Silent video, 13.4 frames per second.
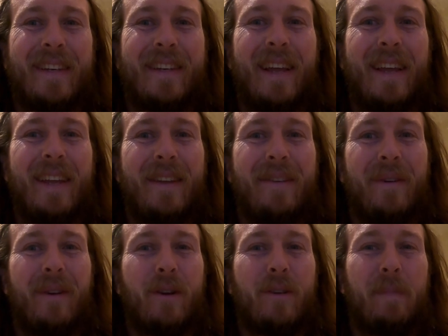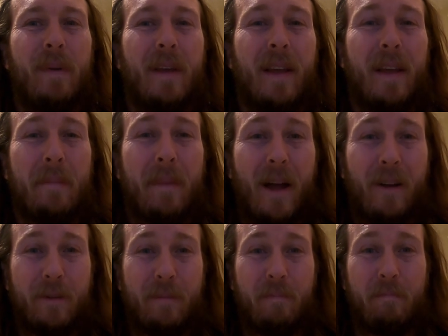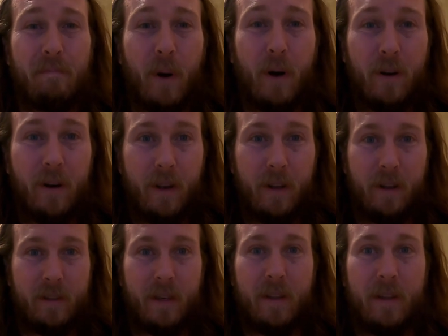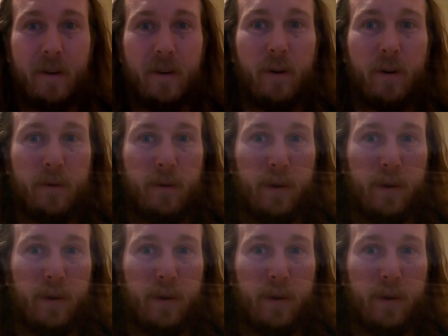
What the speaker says: Today we are speaking about burials in the Norse